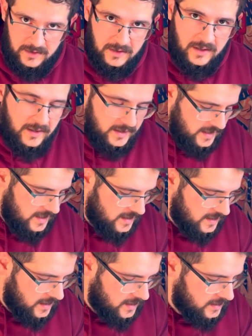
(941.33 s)
her
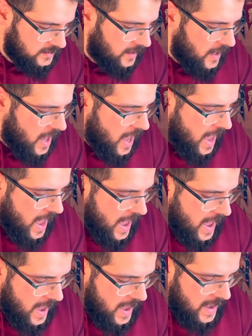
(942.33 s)
assistant,
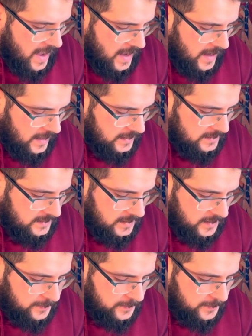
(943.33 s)
and